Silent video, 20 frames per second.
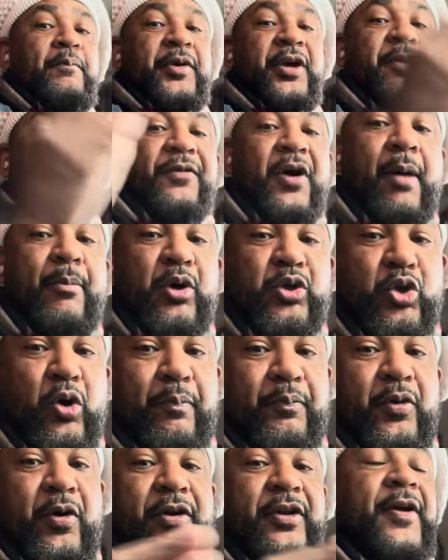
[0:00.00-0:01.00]
pay the farmers
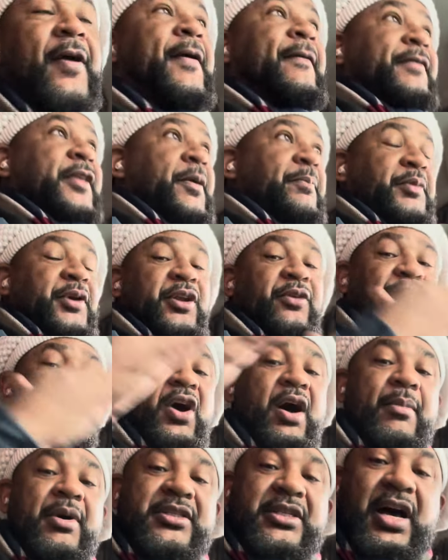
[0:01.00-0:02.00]
up front, they pay the
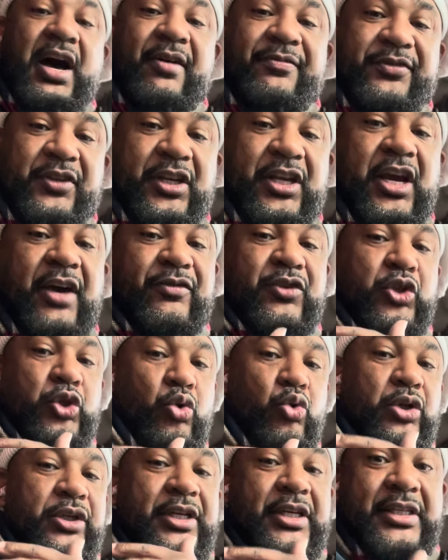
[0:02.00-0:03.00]
farmers after they have
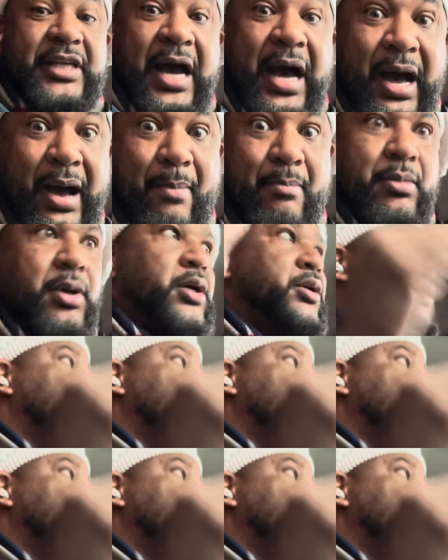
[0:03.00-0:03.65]
sold the yam.